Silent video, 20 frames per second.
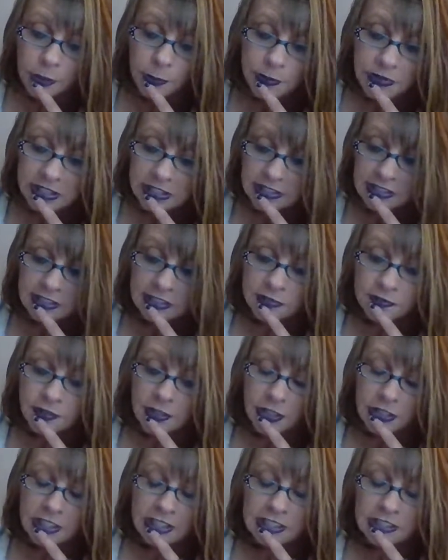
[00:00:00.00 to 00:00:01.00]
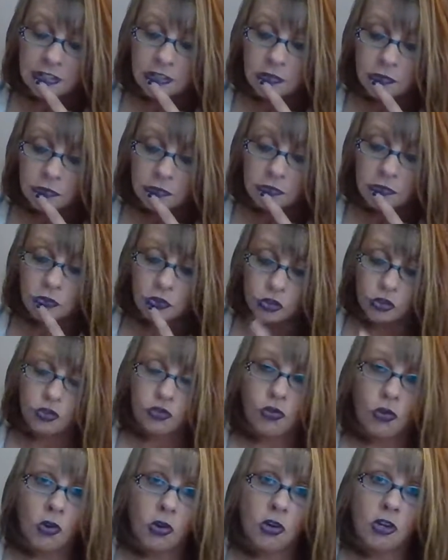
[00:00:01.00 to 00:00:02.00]
because it's very
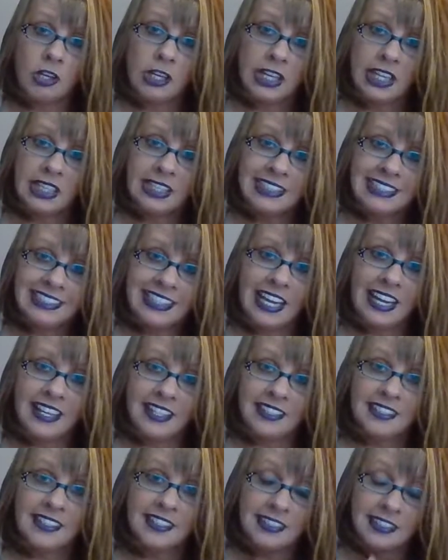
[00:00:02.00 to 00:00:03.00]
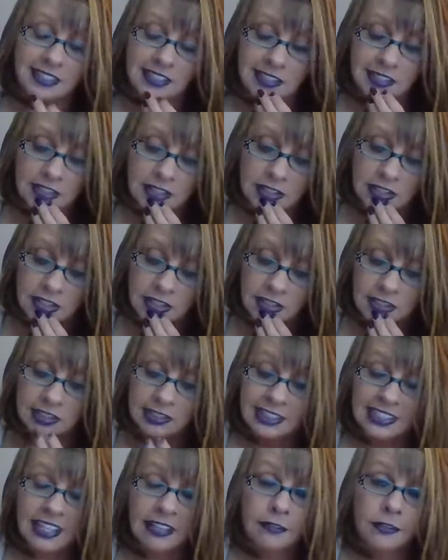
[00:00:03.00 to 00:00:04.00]
strong and intense. The
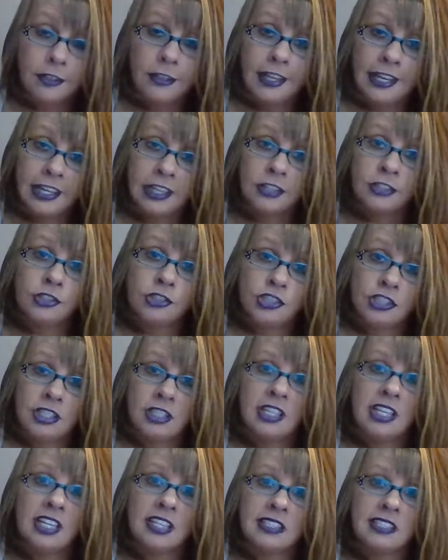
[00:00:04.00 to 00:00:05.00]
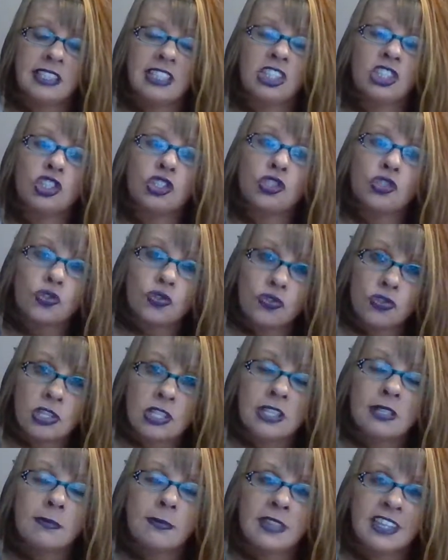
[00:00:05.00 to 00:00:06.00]
devil energy is
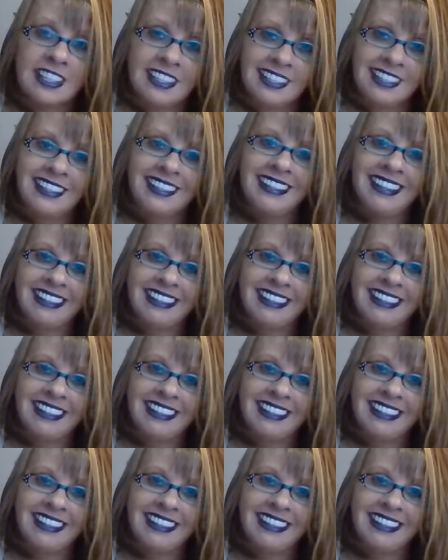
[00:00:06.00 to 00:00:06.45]
extremely